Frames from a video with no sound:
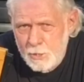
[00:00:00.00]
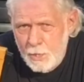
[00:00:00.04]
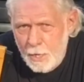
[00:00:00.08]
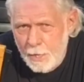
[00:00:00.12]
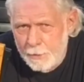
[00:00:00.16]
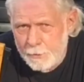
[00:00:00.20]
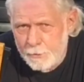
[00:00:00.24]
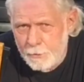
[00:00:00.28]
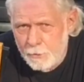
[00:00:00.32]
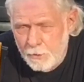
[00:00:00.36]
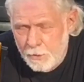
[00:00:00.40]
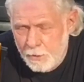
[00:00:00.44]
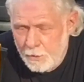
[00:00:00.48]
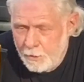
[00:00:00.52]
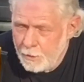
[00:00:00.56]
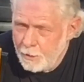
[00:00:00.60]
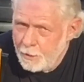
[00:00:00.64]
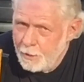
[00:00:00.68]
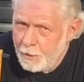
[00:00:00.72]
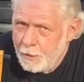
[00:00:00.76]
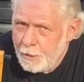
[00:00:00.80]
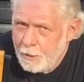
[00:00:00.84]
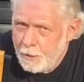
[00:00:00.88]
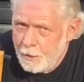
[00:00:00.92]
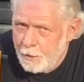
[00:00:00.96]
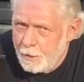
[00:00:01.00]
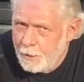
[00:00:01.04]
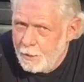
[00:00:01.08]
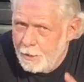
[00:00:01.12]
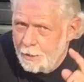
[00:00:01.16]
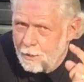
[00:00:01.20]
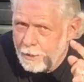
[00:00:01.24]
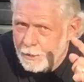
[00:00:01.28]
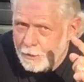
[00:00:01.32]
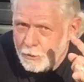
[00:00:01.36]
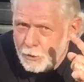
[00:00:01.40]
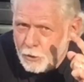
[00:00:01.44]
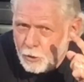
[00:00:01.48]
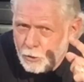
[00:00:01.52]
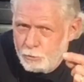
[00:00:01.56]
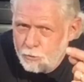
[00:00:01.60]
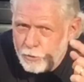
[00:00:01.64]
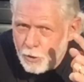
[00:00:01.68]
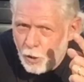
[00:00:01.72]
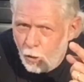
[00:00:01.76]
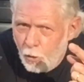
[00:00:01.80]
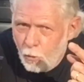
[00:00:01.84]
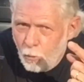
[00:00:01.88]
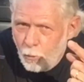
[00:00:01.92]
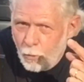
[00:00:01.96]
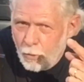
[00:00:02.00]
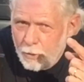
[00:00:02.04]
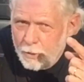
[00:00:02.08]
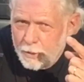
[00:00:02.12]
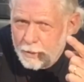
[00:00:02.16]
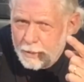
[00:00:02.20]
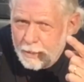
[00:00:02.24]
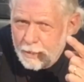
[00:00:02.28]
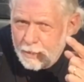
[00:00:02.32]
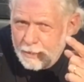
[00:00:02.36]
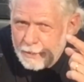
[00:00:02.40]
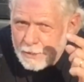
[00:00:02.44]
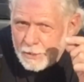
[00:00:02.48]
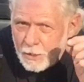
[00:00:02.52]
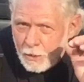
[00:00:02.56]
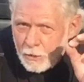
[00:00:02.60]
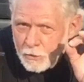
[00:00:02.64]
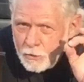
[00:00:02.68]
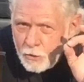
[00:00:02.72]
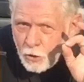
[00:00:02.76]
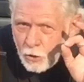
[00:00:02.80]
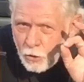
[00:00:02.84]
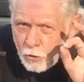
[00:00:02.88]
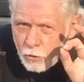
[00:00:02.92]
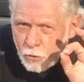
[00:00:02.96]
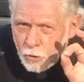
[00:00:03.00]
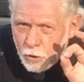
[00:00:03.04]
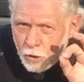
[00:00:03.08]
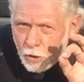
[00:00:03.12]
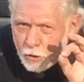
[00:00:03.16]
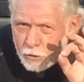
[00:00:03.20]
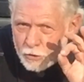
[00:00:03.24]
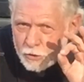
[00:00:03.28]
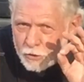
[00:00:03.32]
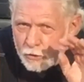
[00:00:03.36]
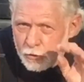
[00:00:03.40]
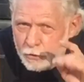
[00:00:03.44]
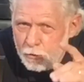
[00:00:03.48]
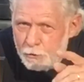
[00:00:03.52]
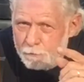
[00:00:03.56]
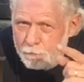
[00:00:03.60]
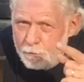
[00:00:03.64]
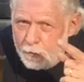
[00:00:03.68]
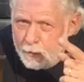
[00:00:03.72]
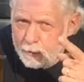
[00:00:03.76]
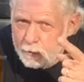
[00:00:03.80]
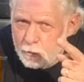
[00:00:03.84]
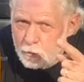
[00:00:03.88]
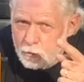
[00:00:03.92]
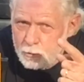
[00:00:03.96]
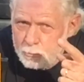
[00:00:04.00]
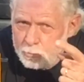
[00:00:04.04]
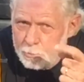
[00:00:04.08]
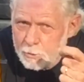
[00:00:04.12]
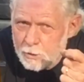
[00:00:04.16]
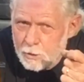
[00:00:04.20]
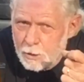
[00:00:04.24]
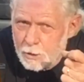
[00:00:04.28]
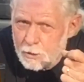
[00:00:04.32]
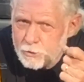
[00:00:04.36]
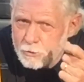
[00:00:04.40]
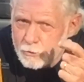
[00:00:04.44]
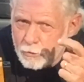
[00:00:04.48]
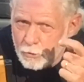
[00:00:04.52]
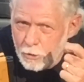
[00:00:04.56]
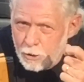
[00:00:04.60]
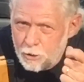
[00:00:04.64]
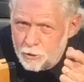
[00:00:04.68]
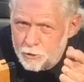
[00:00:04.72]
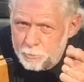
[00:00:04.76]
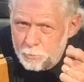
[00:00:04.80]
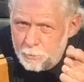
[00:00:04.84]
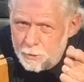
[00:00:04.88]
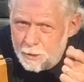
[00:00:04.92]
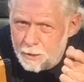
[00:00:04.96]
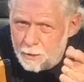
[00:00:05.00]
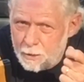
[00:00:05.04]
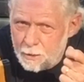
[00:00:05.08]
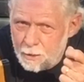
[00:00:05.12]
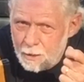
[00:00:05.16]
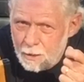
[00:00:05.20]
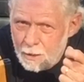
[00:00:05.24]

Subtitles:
tacker, you don't want to get too close to your fingers, because trust me,